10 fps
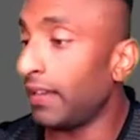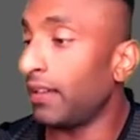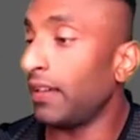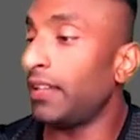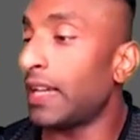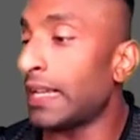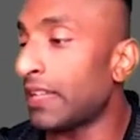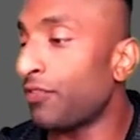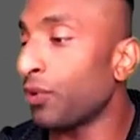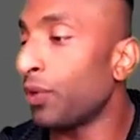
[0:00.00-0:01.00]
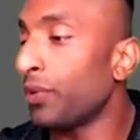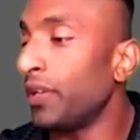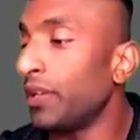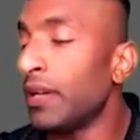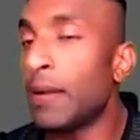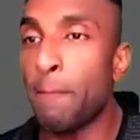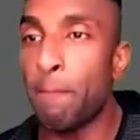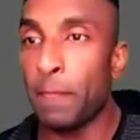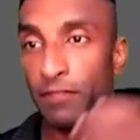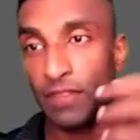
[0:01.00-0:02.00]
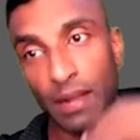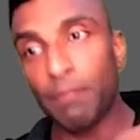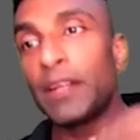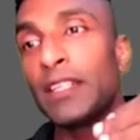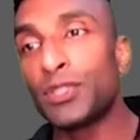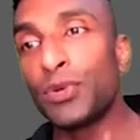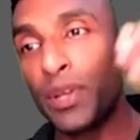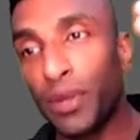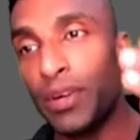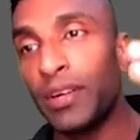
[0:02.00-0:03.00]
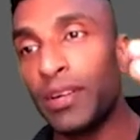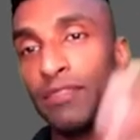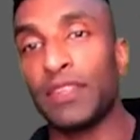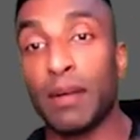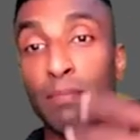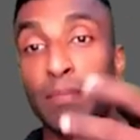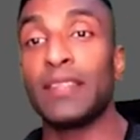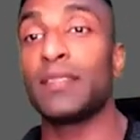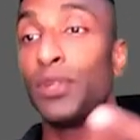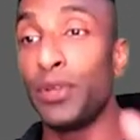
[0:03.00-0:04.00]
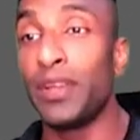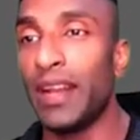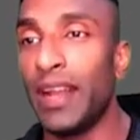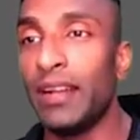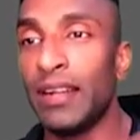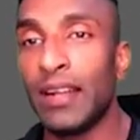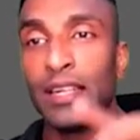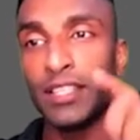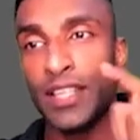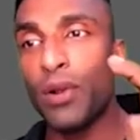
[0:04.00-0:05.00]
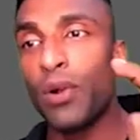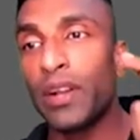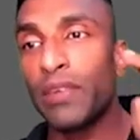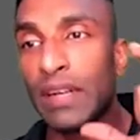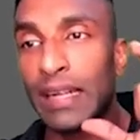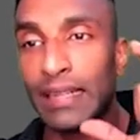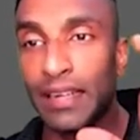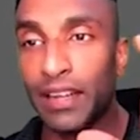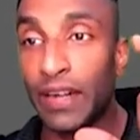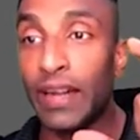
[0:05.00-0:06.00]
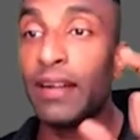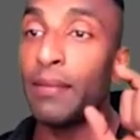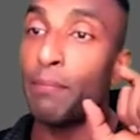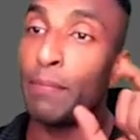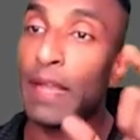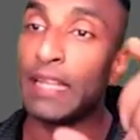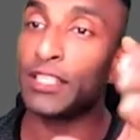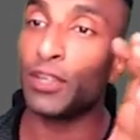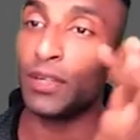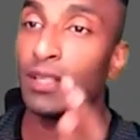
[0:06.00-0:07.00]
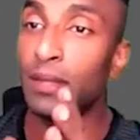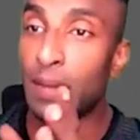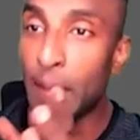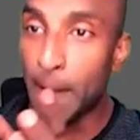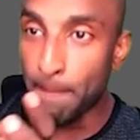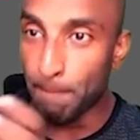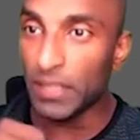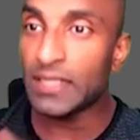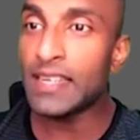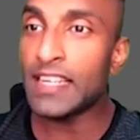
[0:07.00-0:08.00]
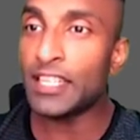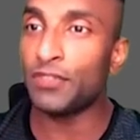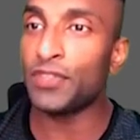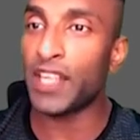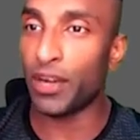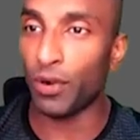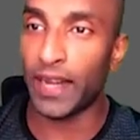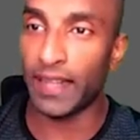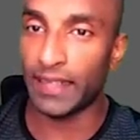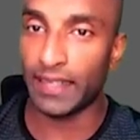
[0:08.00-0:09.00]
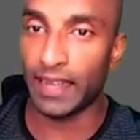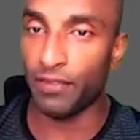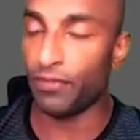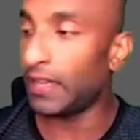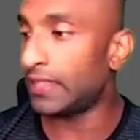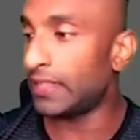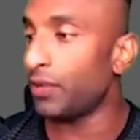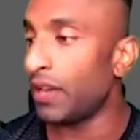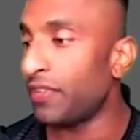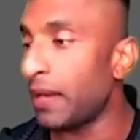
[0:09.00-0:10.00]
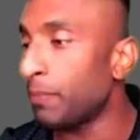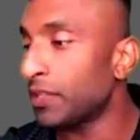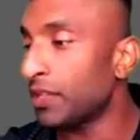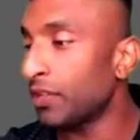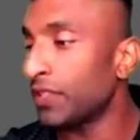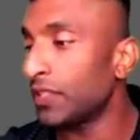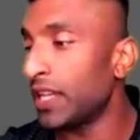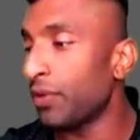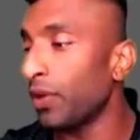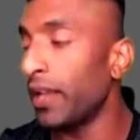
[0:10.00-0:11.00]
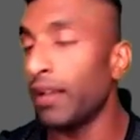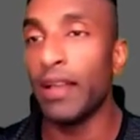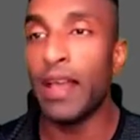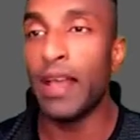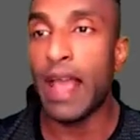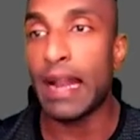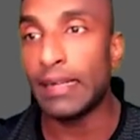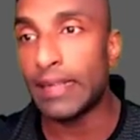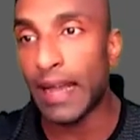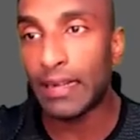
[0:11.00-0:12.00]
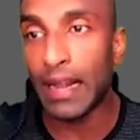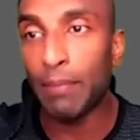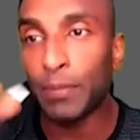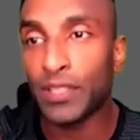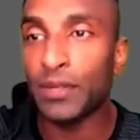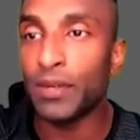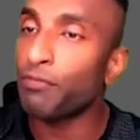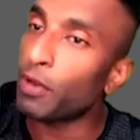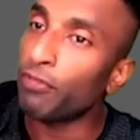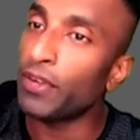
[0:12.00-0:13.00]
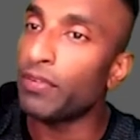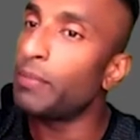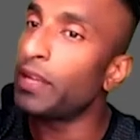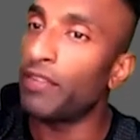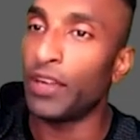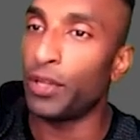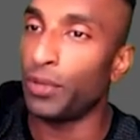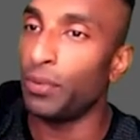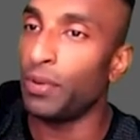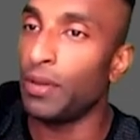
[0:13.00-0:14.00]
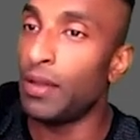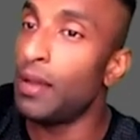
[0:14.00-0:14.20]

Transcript: Like as I've told you here, if the company is doing good, if the company is doing great, shareholder will get the dividend based on the percentage of shareholding that they have. Let's say you have 10% of the shareholding, entire 10% of profit will be given to you.